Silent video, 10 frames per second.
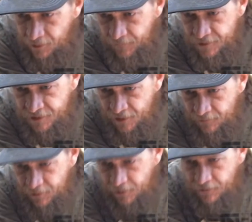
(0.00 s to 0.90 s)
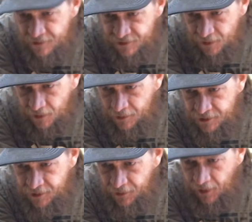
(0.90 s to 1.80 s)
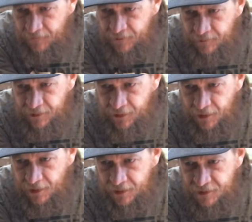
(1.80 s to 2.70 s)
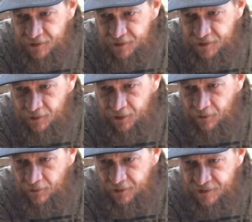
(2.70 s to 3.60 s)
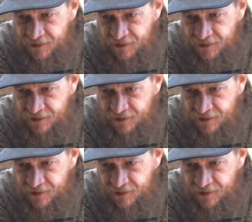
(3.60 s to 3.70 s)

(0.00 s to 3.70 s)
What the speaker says: If there's ever another Assange, she'll have to be extraordinary at